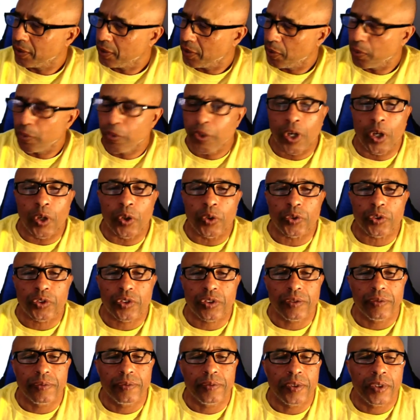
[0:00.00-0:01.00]
Who
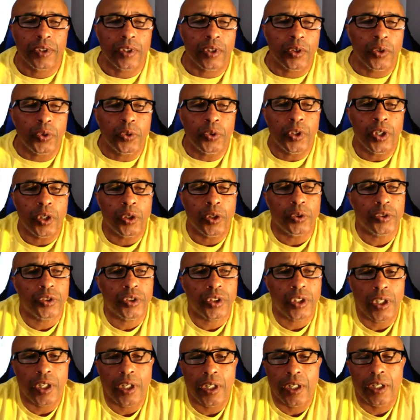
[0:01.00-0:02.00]
knows? Who
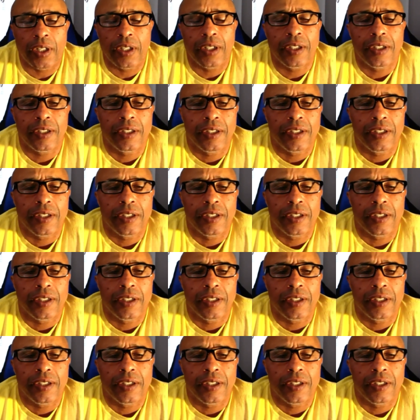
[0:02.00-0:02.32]
knows? I